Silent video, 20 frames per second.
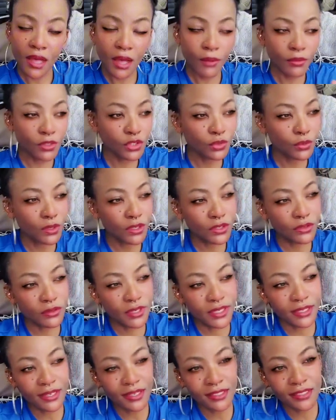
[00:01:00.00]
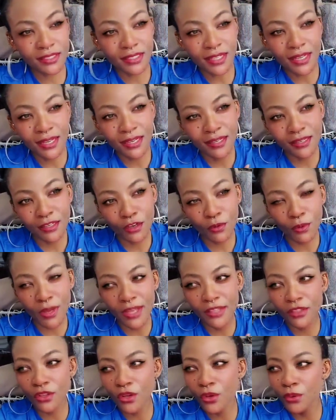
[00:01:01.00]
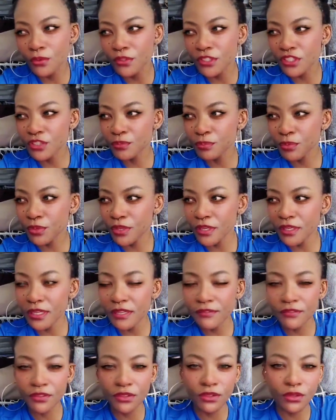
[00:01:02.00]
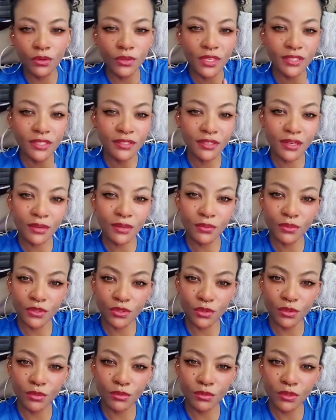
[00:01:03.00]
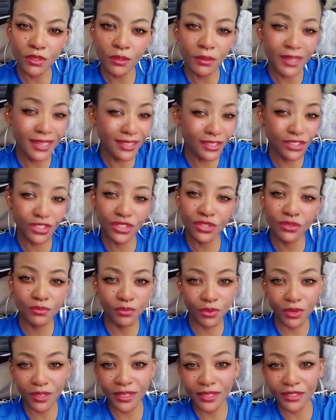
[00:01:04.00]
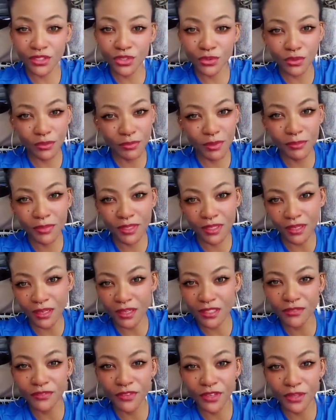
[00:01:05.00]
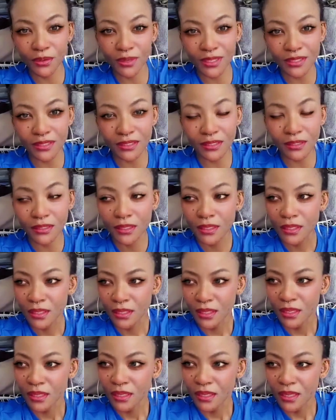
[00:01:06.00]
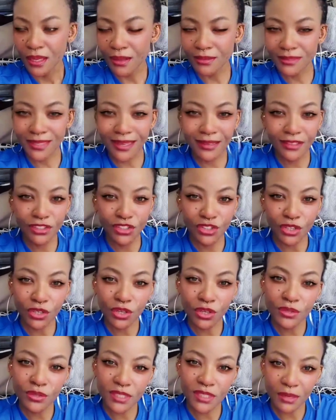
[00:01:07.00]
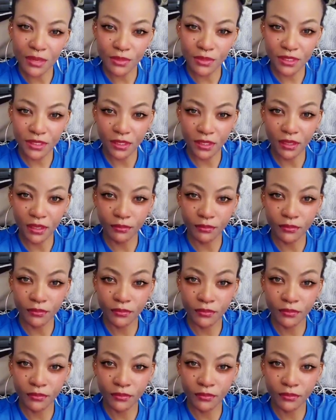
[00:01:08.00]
I was wondering last night why the Holy Spirit, even though yesterday I was cool-ish, more or less, you remember the last video I did, I was kind of jocose, I was singing.